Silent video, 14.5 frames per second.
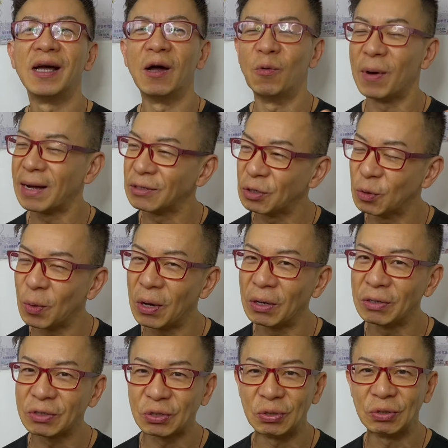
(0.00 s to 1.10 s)
around the
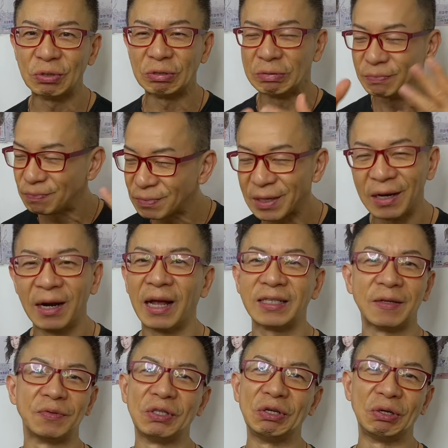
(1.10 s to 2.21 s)
world to a lot
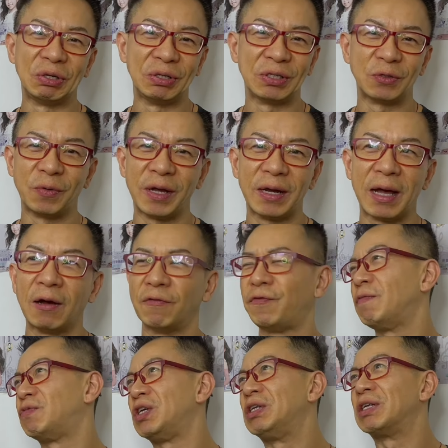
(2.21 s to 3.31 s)
of students right now,
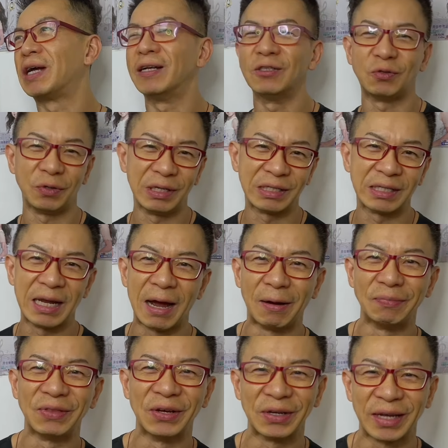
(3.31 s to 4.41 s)
15 countries now,
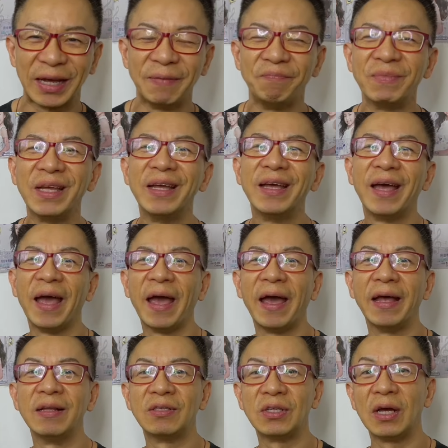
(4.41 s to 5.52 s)
okay?
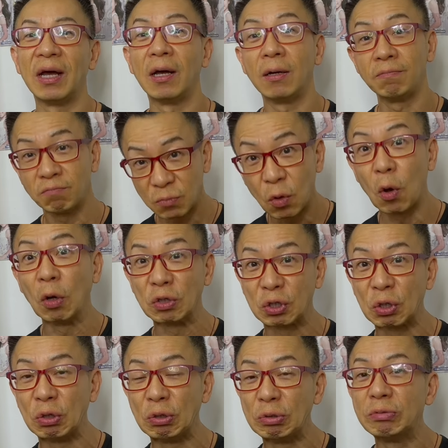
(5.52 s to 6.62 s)
And uh,
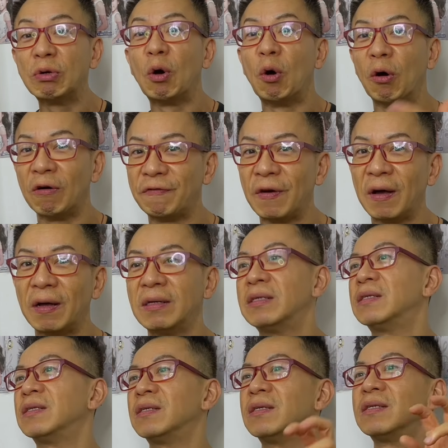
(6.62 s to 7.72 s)
also offer
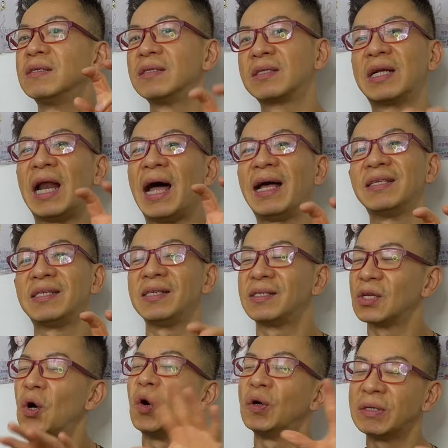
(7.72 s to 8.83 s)

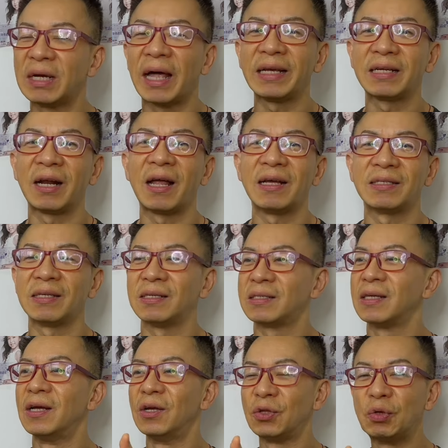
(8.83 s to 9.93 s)
classes, online
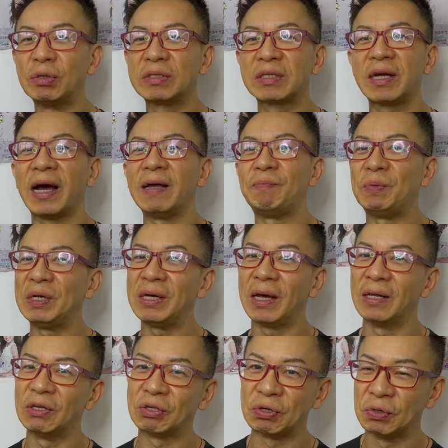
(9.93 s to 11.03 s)
classes through Skype
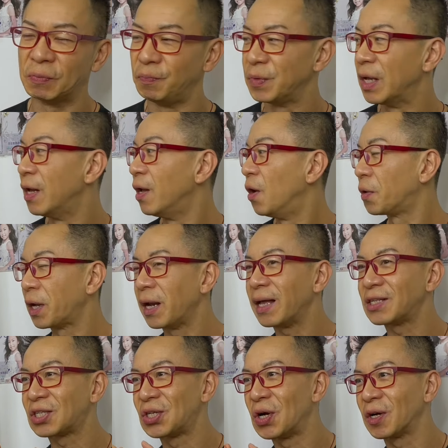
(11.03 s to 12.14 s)
and Zoom. Okay,
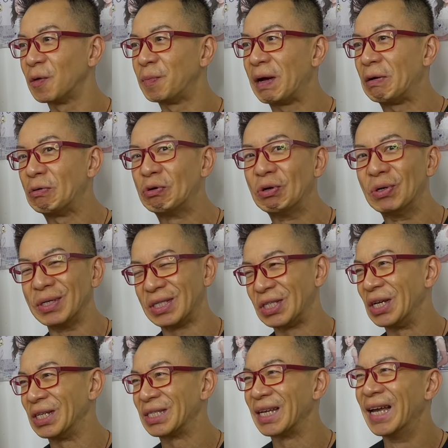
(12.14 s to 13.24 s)
let's talk about who is
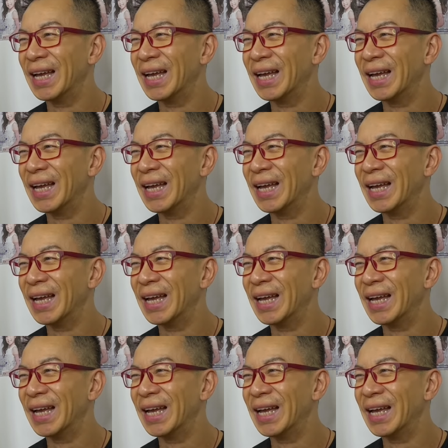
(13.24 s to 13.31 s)
this,